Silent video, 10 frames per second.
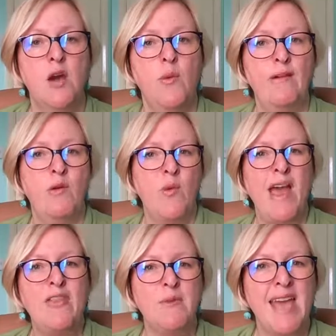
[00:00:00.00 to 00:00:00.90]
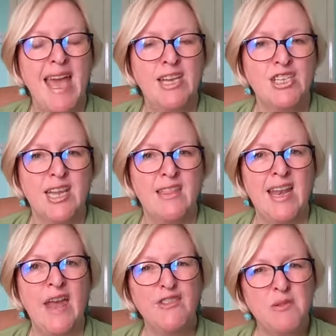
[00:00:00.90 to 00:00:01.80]
where I wear them occasionally, and then
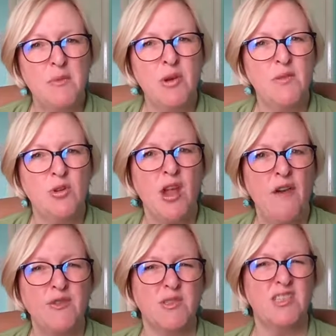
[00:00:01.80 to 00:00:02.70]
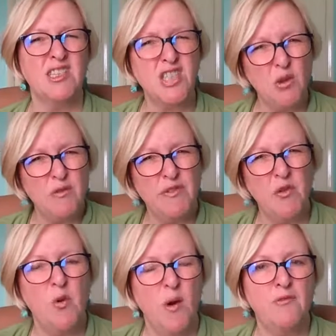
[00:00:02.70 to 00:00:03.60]
every time I put them on afterwards, I just don't feel
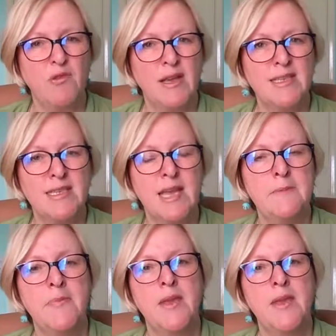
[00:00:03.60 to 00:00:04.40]
quite right in it.